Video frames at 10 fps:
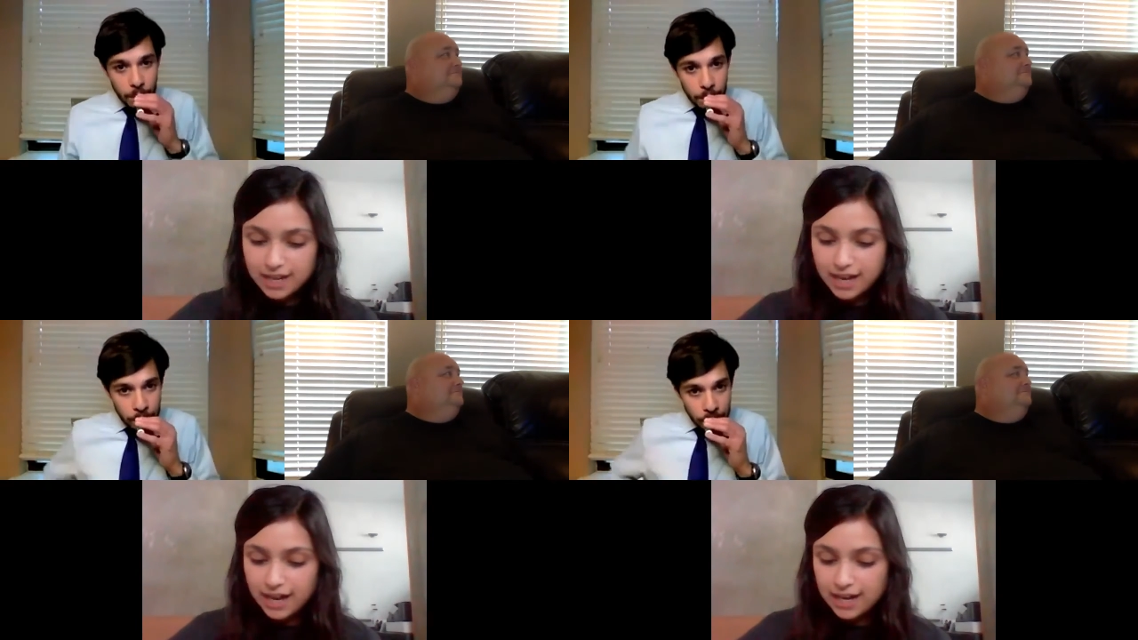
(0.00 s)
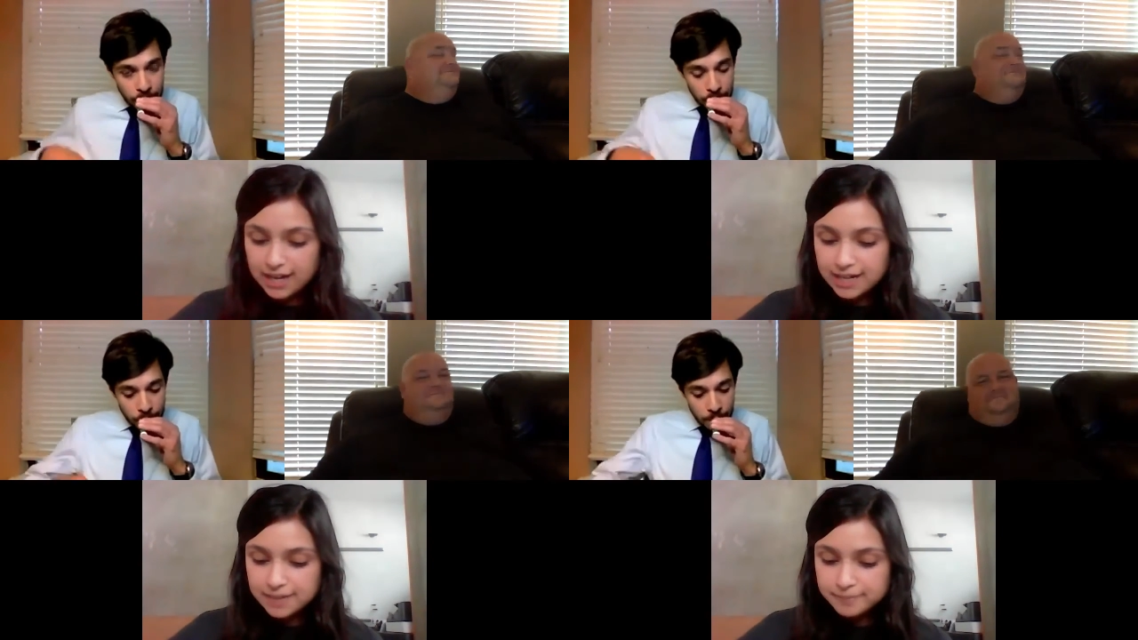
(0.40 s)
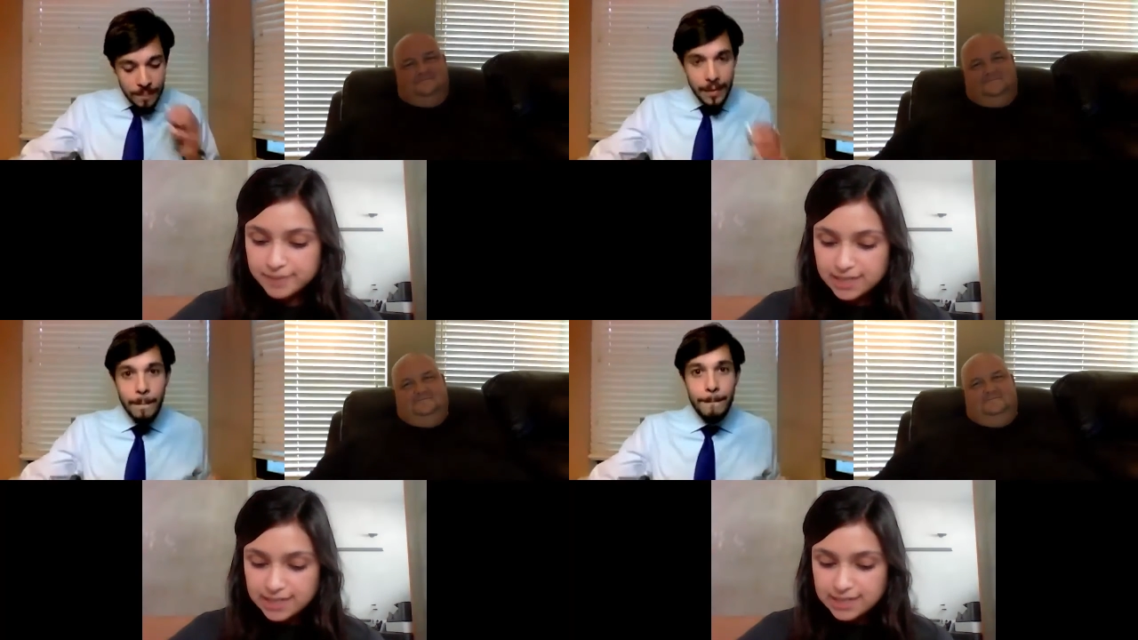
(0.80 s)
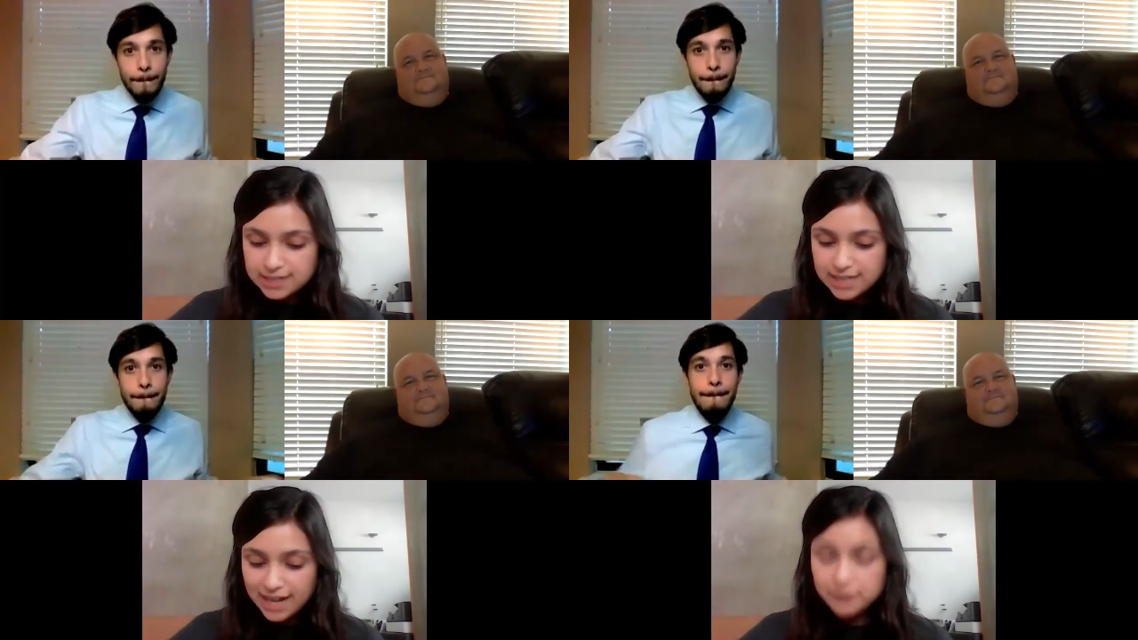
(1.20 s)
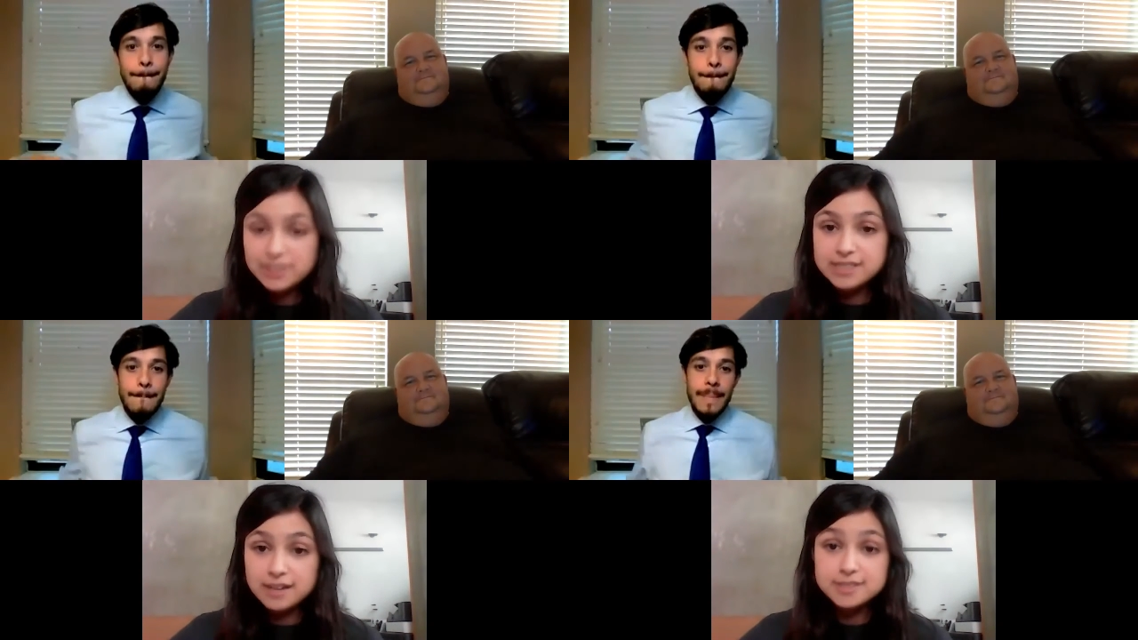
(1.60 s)
Speaker 1: um I was
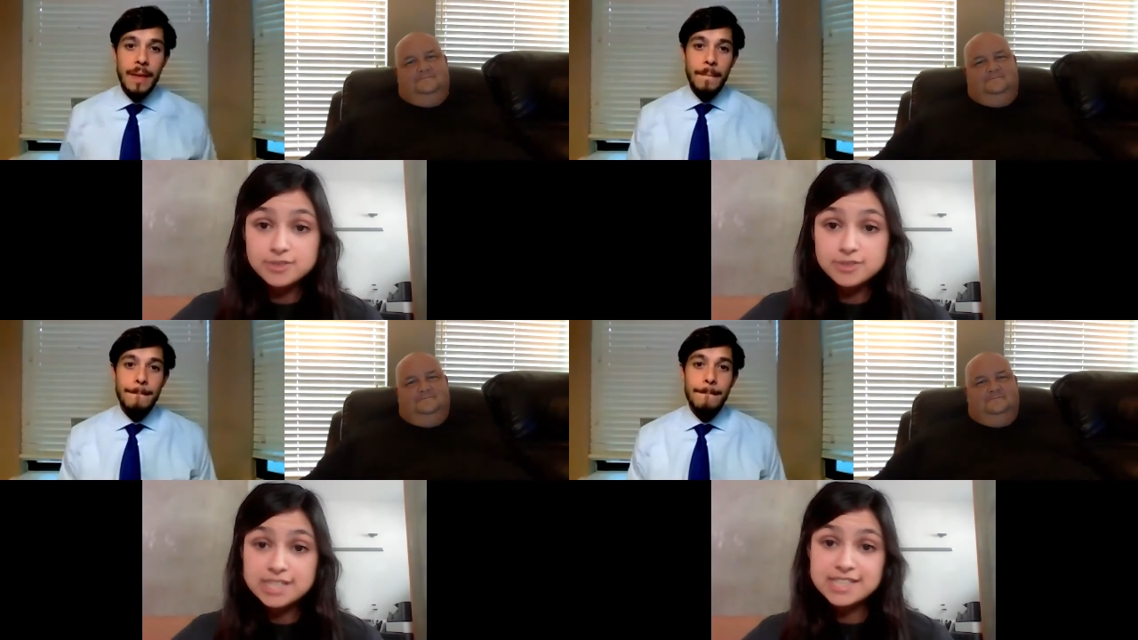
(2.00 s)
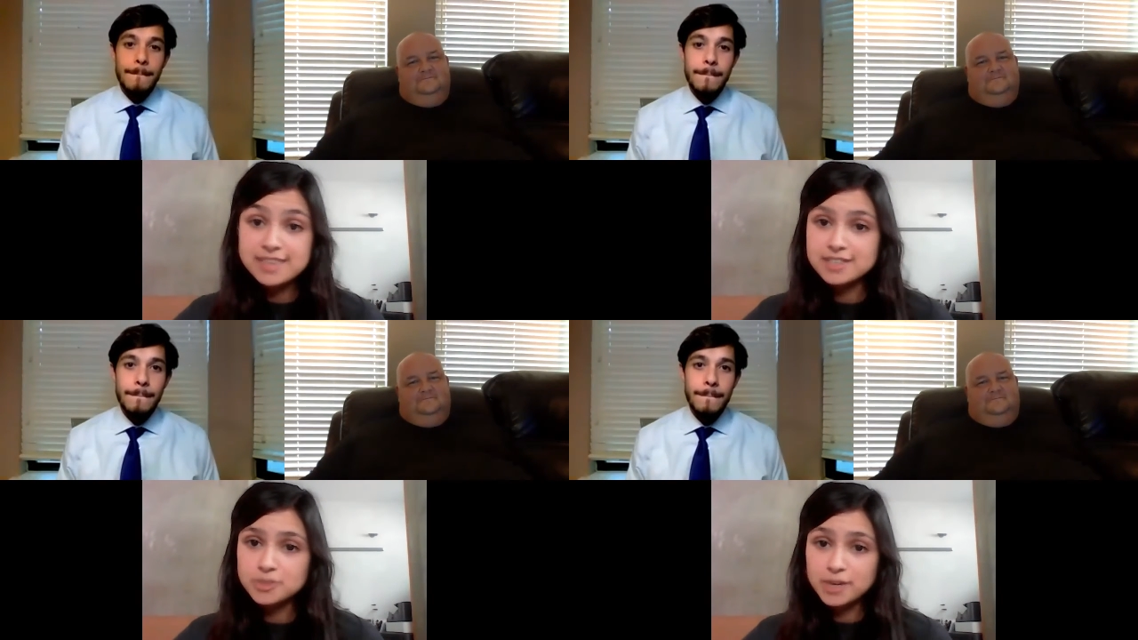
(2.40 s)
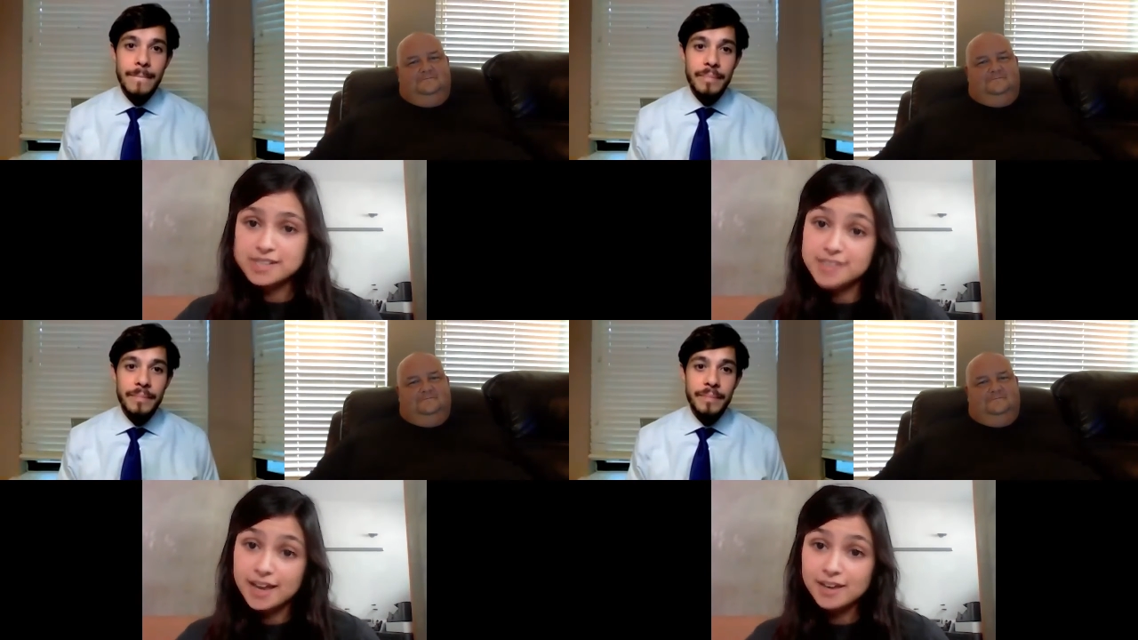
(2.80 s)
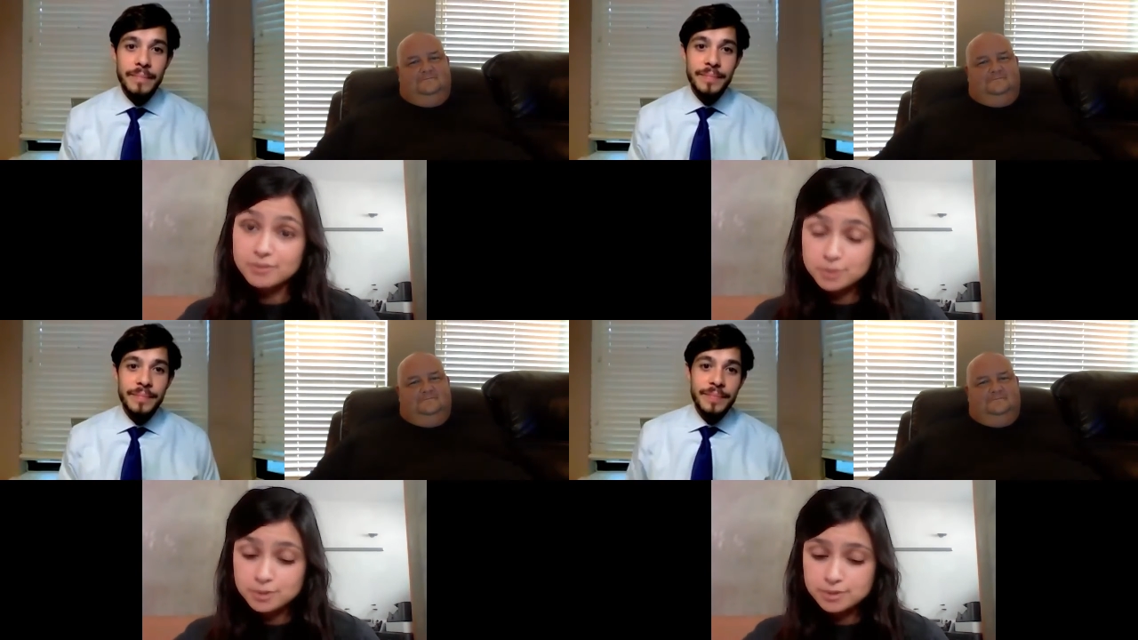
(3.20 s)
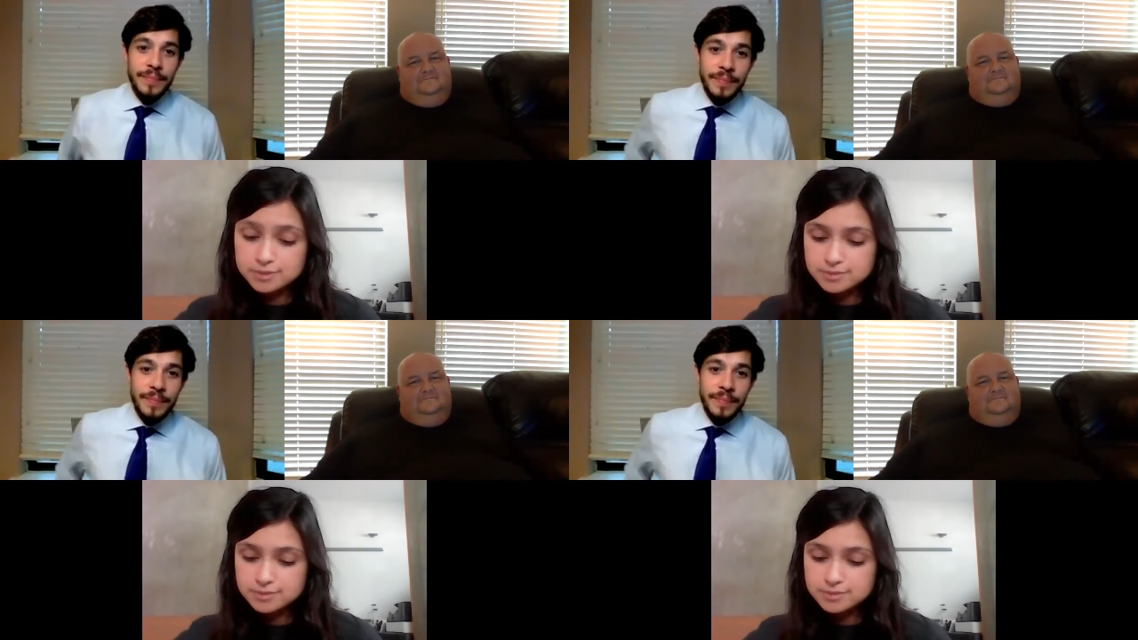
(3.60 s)
also going to say the 20 second rule,